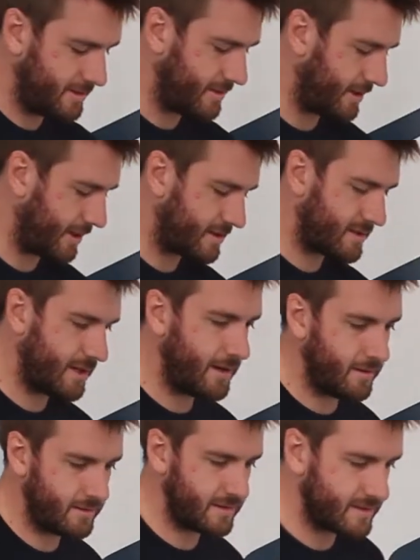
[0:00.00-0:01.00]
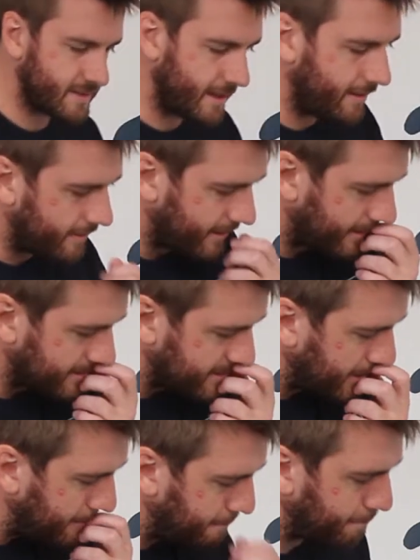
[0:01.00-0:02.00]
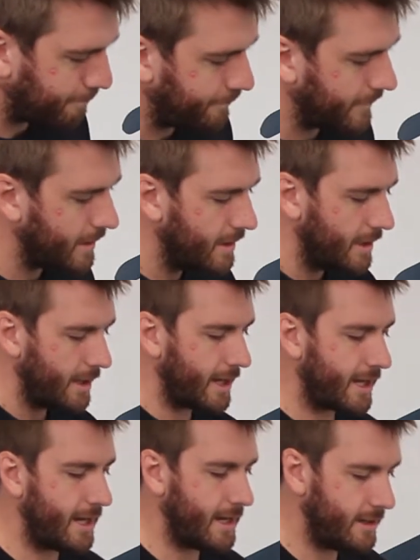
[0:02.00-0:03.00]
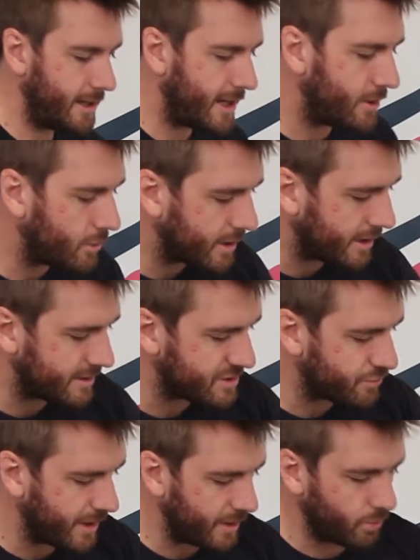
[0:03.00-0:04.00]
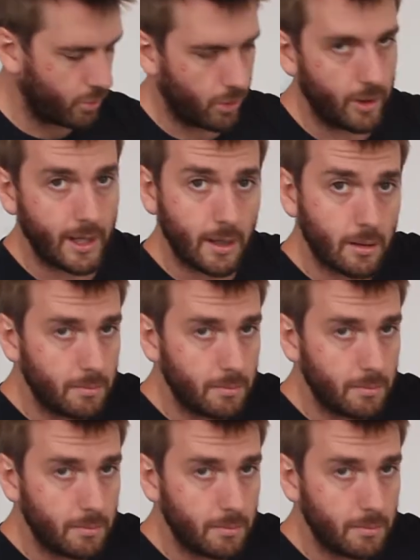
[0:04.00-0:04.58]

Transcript: like so, to say that it's on. Okay, and now you'll get this red warning